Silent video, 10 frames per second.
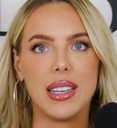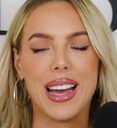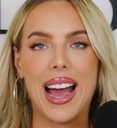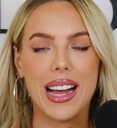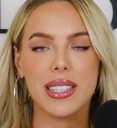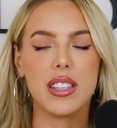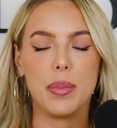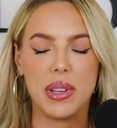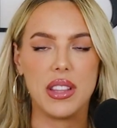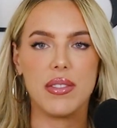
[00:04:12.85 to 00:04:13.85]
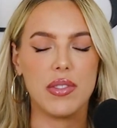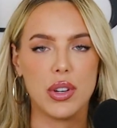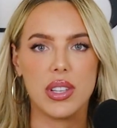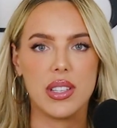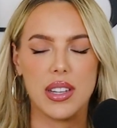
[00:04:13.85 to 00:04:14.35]
has to be the
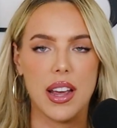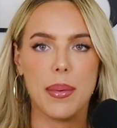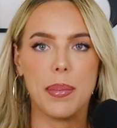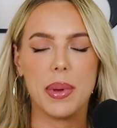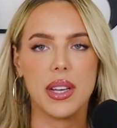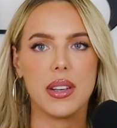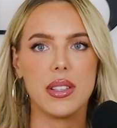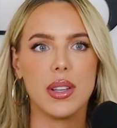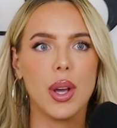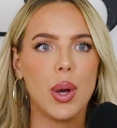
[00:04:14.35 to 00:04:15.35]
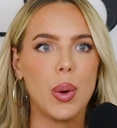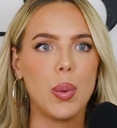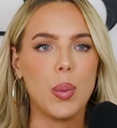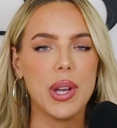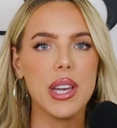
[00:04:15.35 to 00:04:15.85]
first step, because
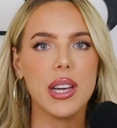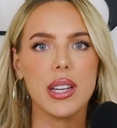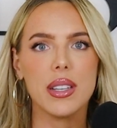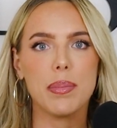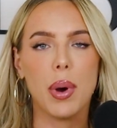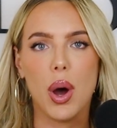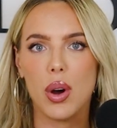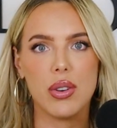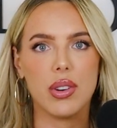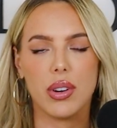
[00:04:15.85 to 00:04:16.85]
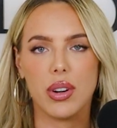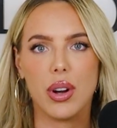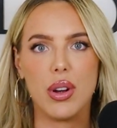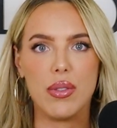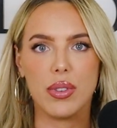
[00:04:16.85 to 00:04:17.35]
we can
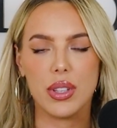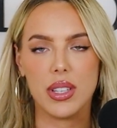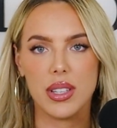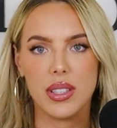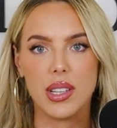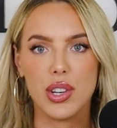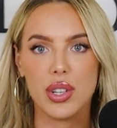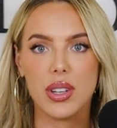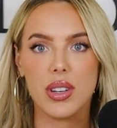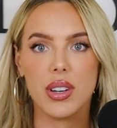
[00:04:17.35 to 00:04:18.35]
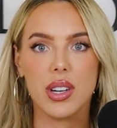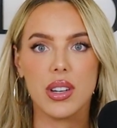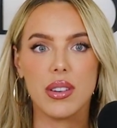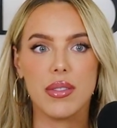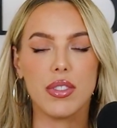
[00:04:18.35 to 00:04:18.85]
ponder over the decision
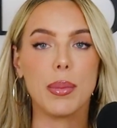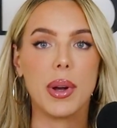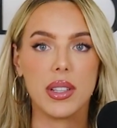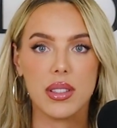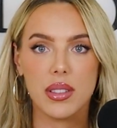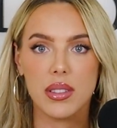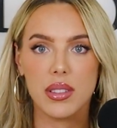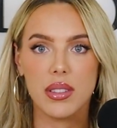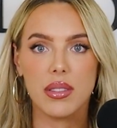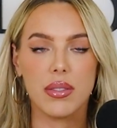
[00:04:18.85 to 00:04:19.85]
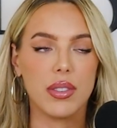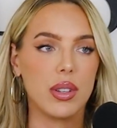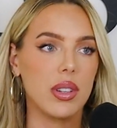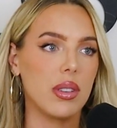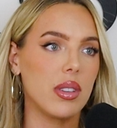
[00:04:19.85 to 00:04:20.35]
for months,
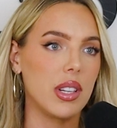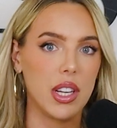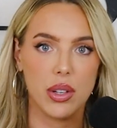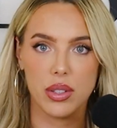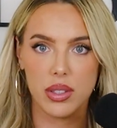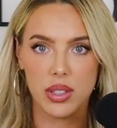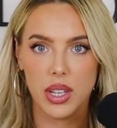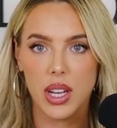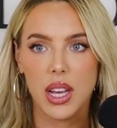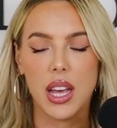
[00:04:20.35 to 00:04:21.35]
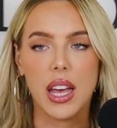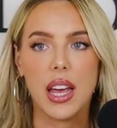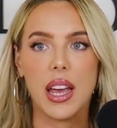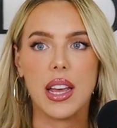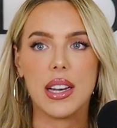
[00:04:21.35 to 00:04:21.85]
for years.
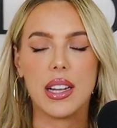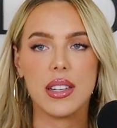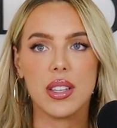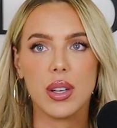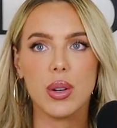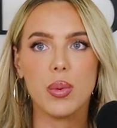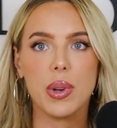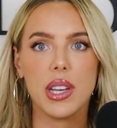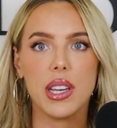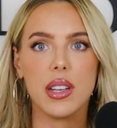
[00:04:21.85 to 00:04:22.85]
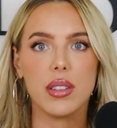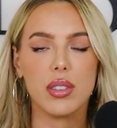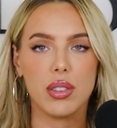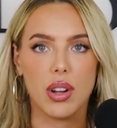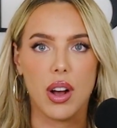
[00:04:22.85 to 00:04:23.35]
And until we
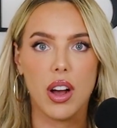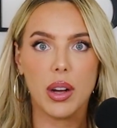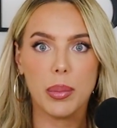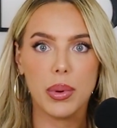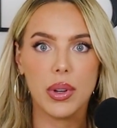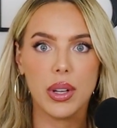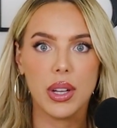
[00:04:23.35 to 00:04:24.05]
stop